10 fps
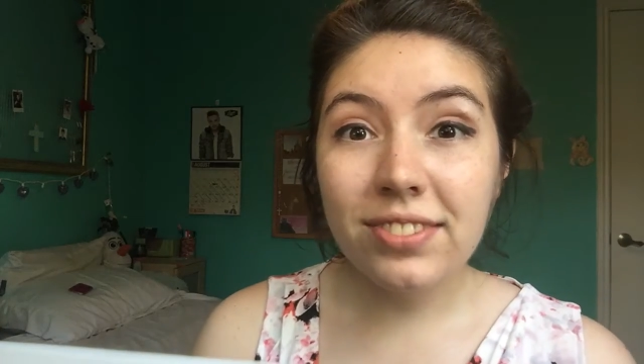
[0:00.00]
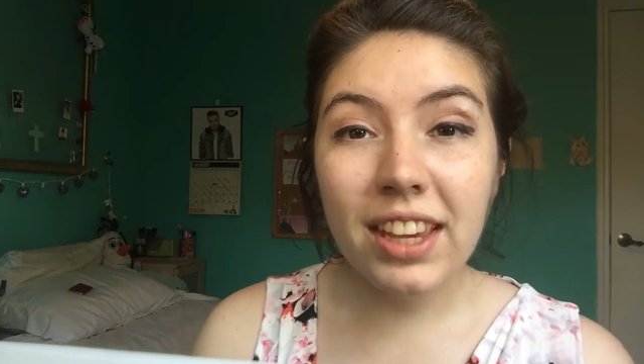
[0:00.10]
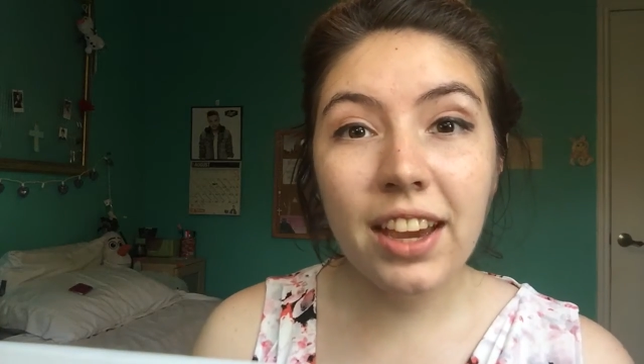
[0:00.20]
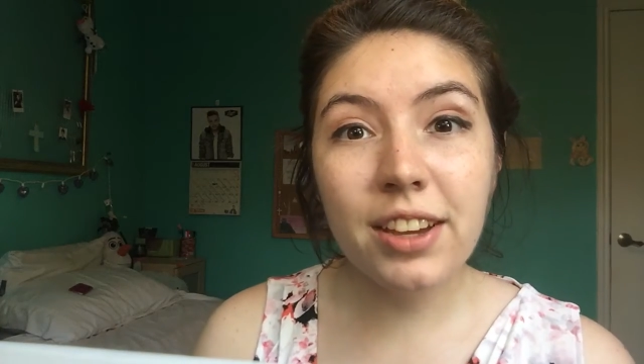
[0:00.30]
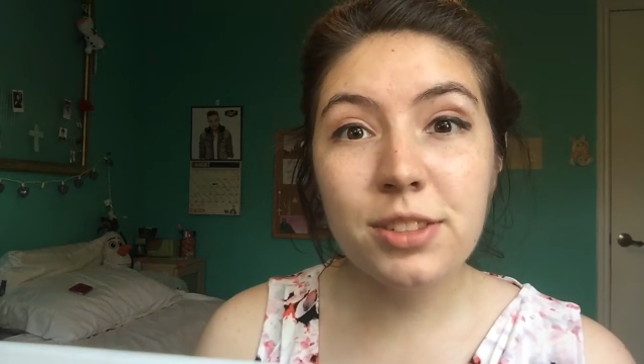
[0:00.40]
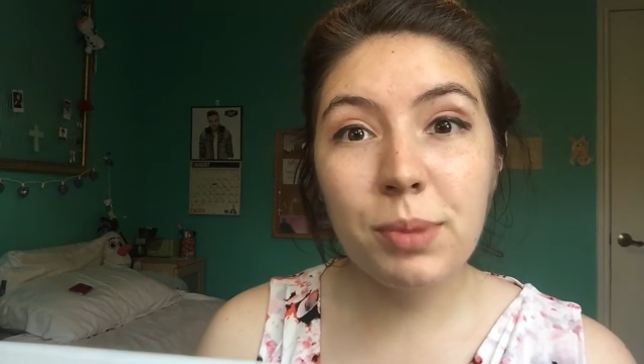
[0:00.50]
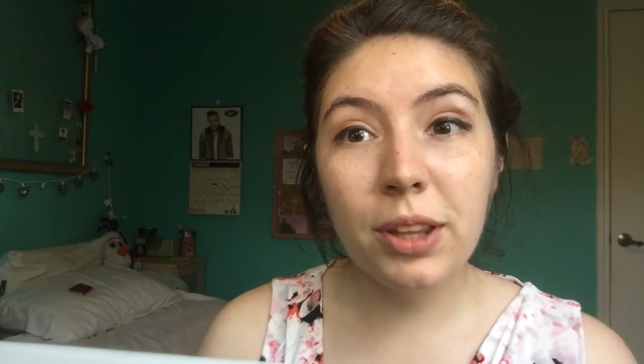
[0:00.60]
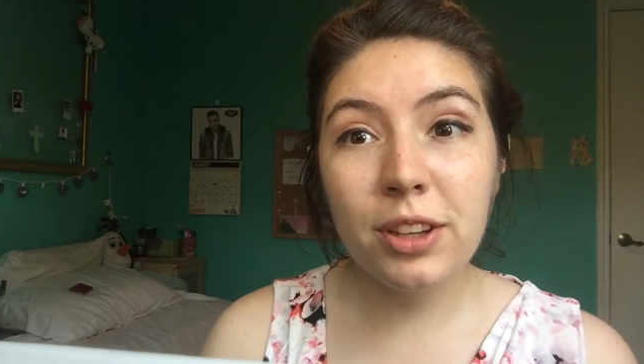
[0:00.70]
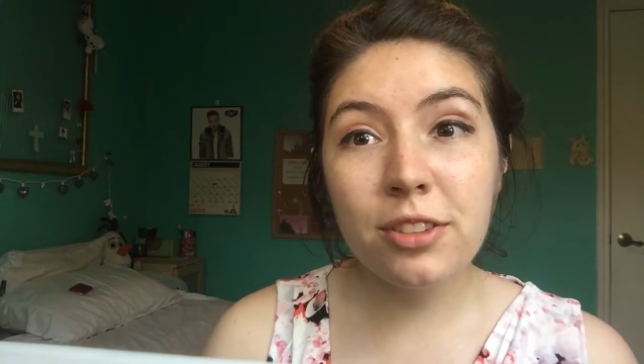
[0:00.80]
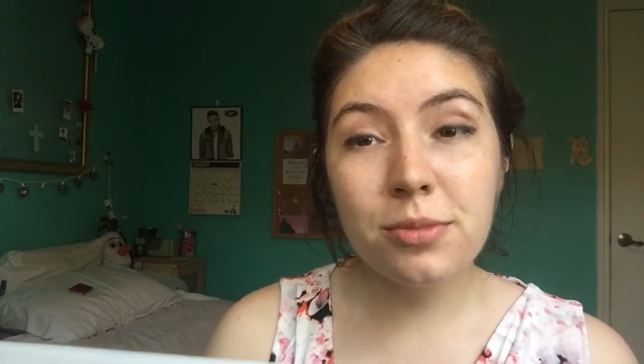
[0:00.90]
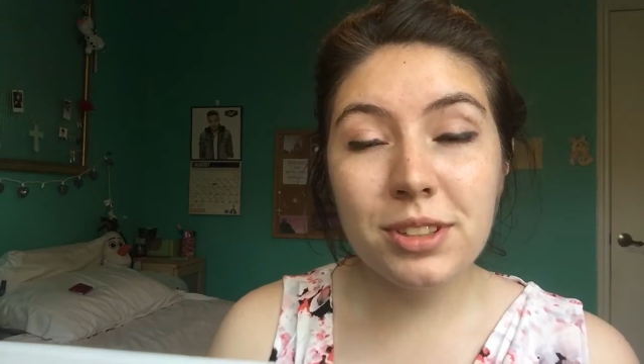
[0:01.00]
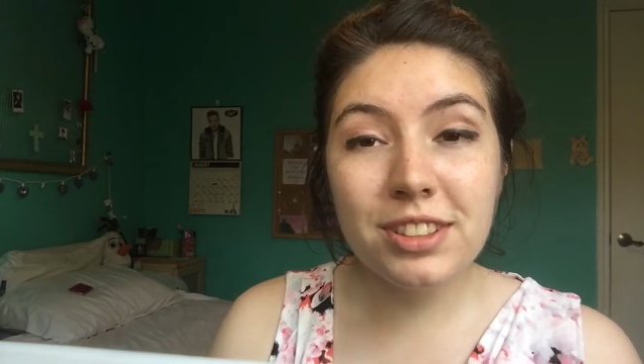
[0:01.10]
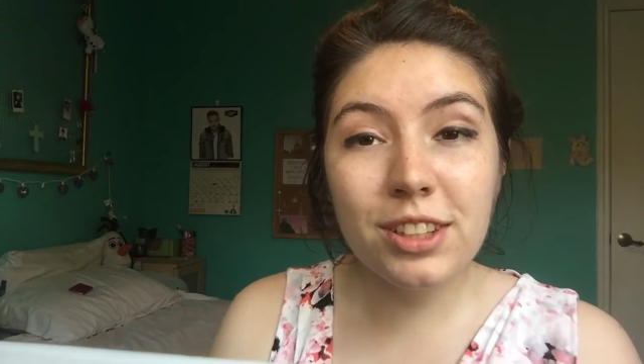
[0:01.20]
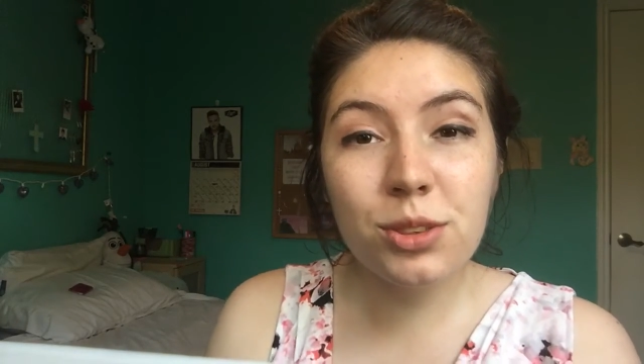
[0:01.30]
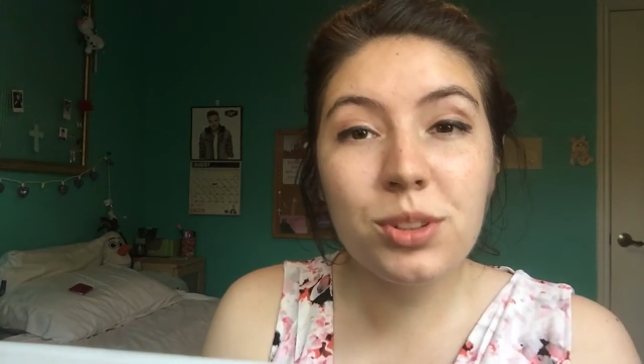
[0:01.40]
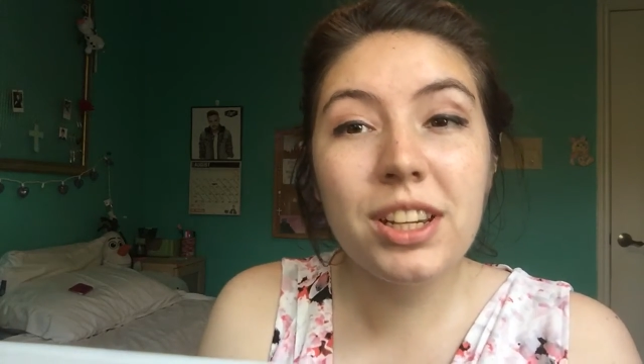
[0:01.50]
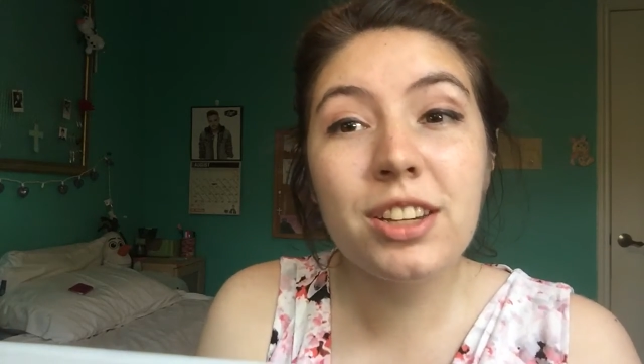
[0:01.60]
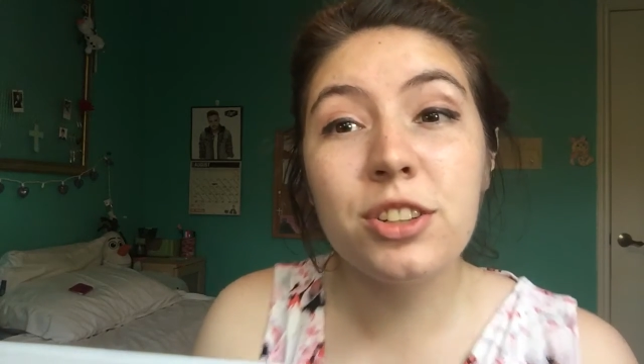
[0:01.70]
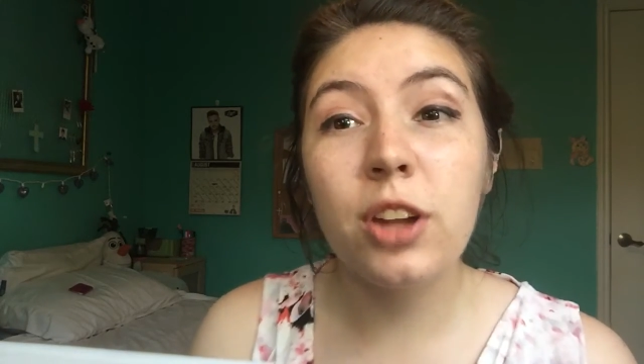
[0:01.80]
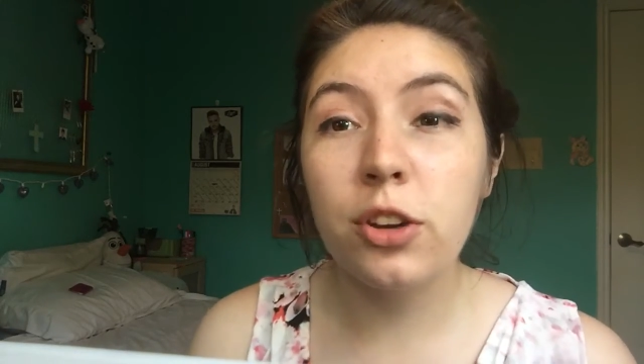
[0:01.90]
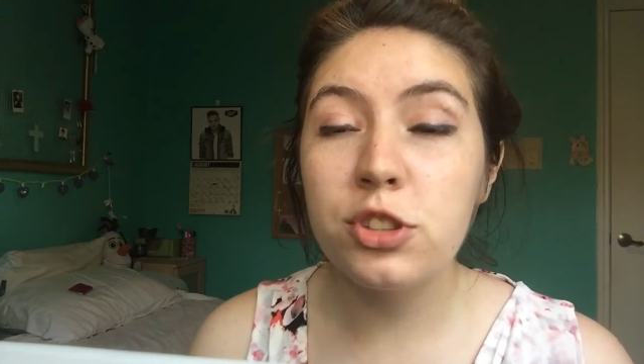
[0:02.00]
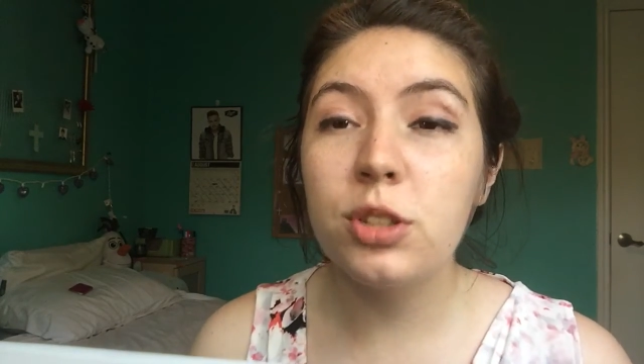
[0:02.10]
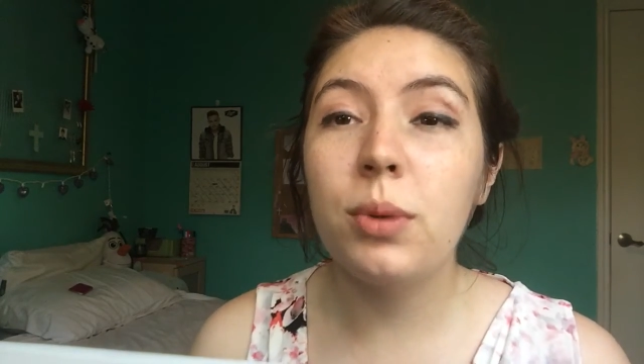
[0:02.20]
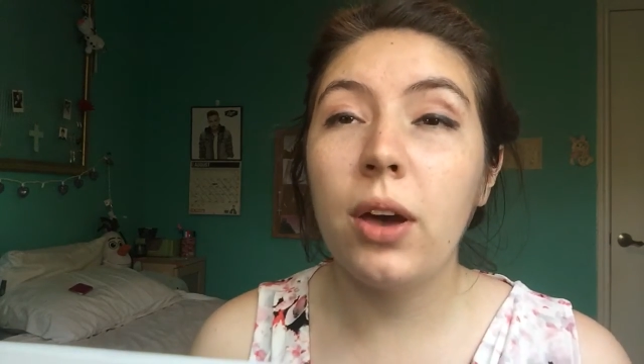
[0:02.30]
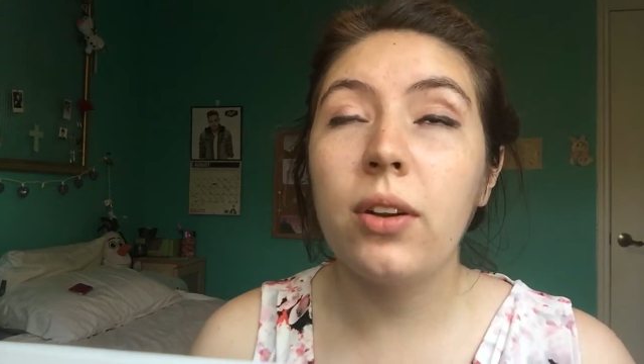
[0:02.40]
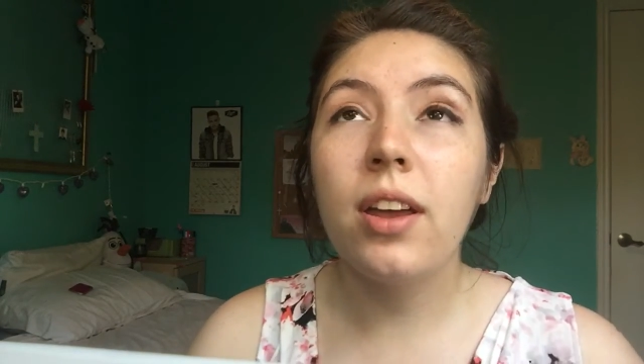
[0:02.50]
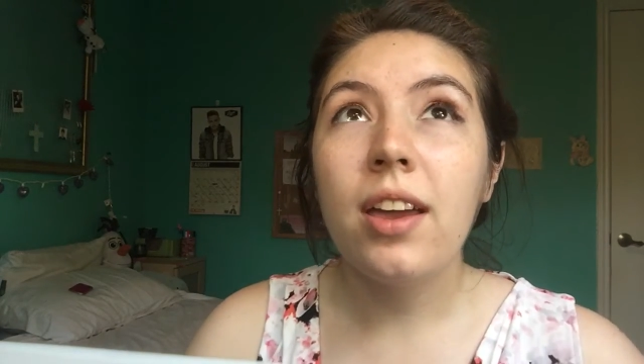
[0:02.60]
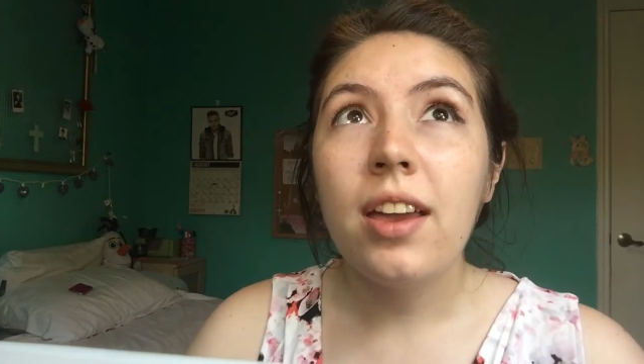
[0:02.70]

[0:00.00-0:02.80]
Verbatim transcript: Hey guys, Belle here from DisneyInThree, here to talk to you about